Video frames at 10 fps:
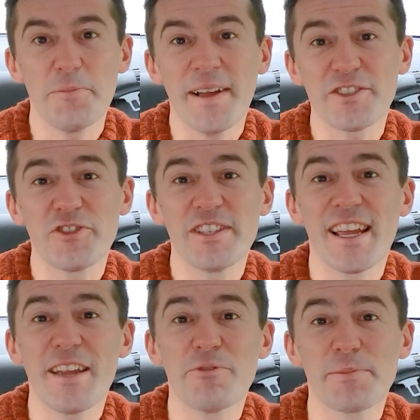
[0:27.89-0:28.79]
So Battery
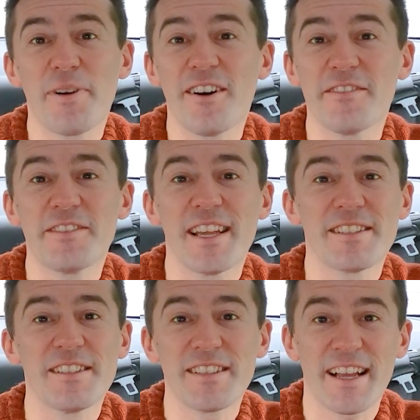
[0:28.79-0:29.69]
Day was part of
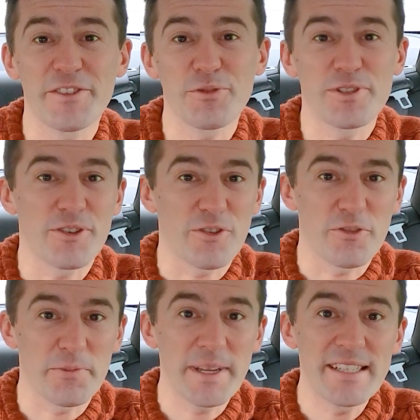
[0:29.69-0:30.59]
Tesla's annual
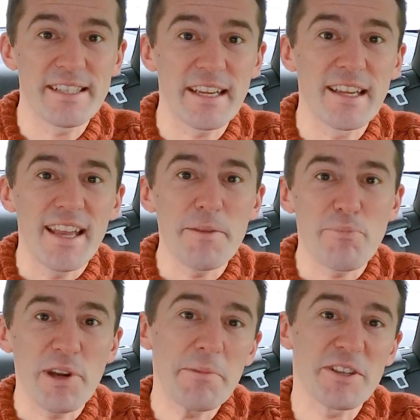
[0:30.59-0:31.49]
stockholder meeting, and
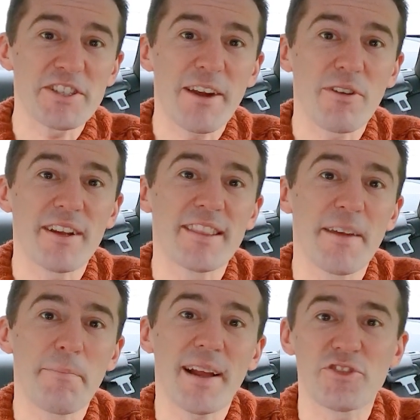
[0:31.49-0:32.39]
it pretty much outlined
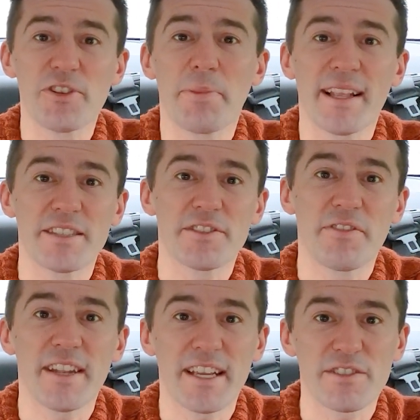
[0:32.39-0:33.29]
their battery plans
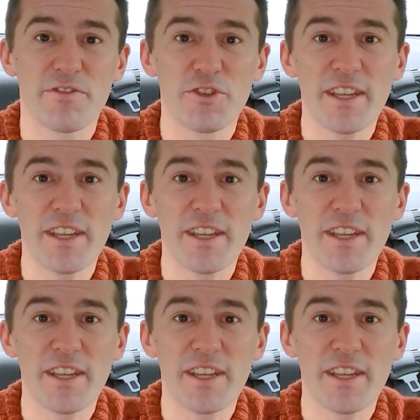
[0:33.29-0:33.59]
for the next few